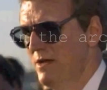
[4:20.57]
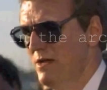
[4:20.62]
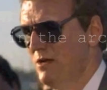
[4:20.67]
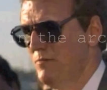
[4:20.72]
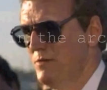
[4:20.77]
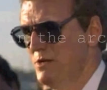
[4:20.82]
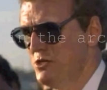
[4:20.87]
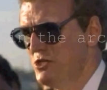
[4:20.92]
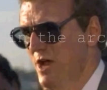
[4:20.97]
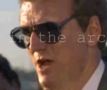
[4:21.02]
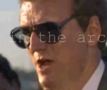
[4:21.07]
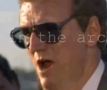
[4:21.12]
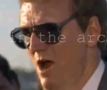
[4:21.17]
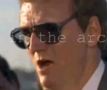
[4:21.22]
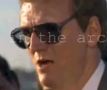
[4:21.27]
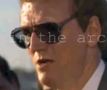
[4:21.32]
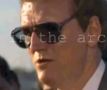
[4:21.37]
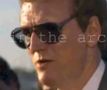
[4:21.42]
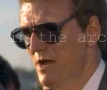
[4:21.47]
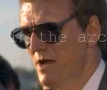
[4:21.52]
He'll be
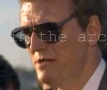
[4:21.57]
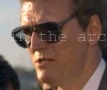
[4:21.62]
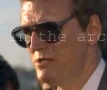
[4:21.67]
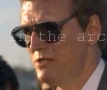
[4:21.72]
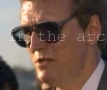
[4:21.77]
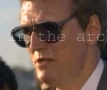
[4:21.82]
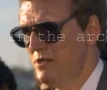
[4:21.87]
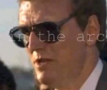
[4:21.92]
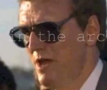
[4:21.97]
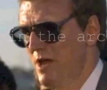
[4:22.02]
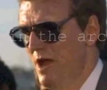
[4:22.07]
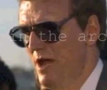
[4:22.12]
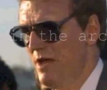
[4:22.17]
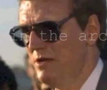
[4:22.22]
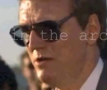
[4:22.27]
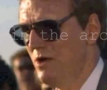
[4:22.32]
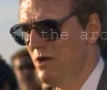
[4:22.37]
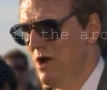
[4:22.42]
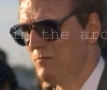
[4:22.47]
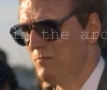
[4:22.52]
showered, dressed in
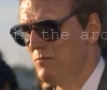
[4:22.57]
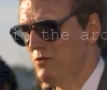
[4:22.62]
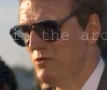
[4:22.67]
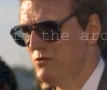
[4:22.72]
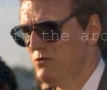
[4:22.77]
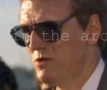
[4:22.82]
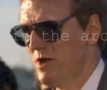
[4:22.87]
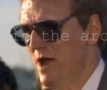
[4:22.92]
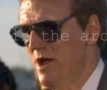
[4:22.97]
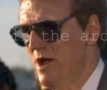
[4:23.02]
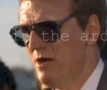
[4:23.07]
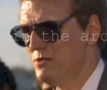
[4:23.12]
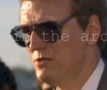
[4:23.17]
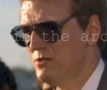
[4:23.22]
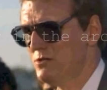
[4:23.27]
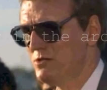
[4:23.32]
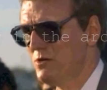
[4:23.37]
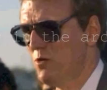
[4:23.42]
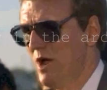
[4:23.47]
dark blue trousers,